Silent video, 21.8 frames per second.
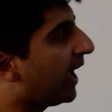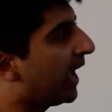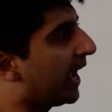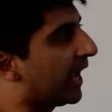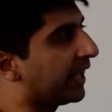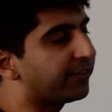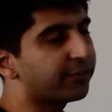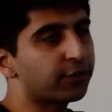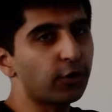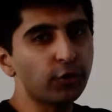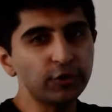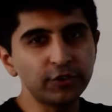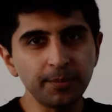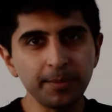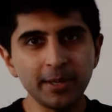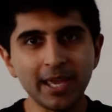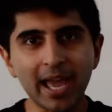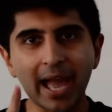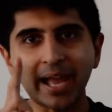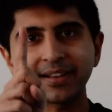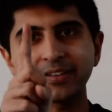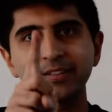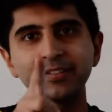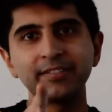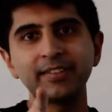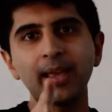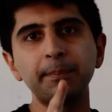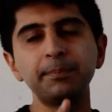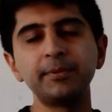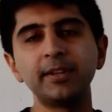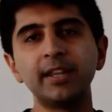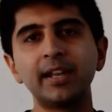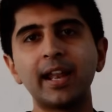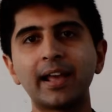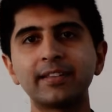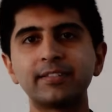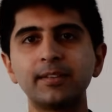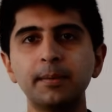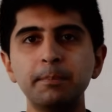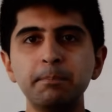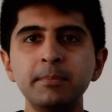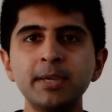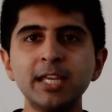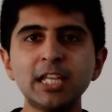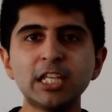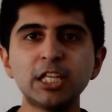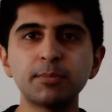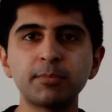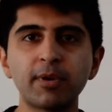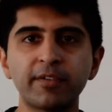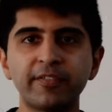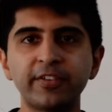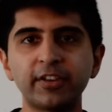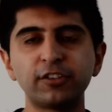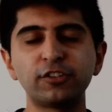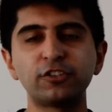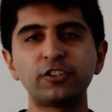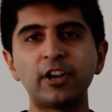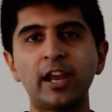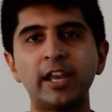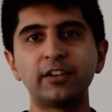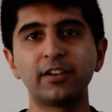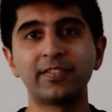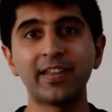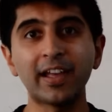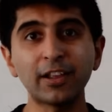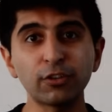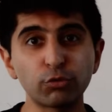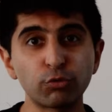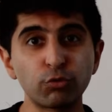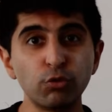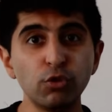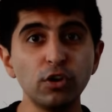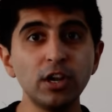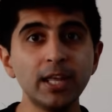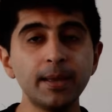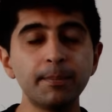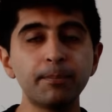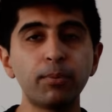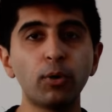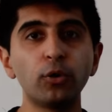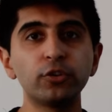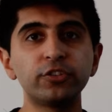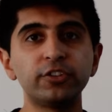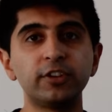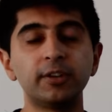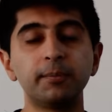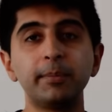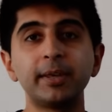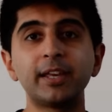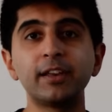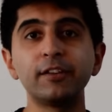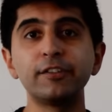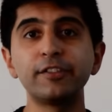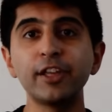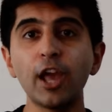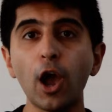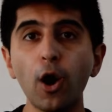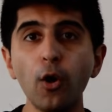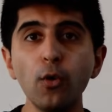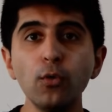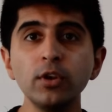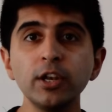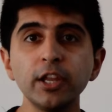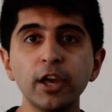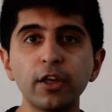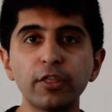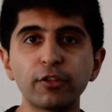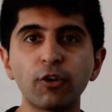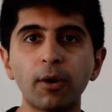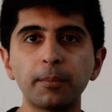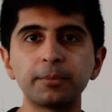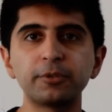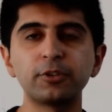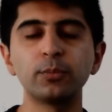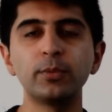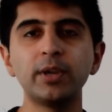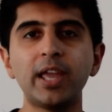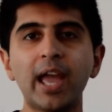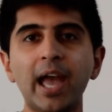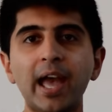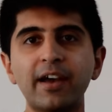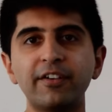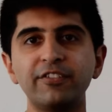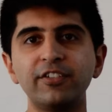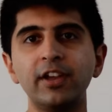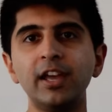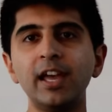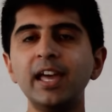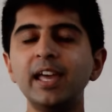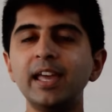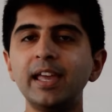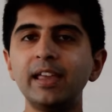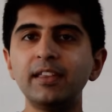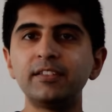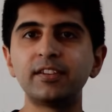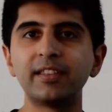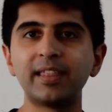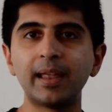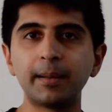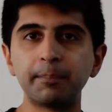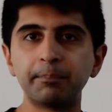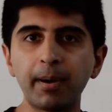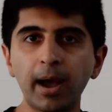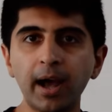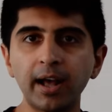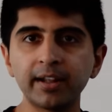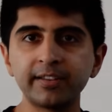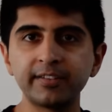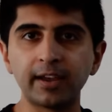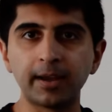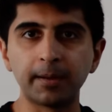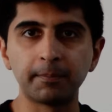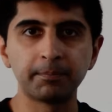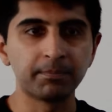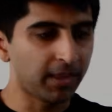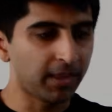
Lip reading: It's got to be accepted as a medium of exchange, and that's really important because the only other option we have is to then barter.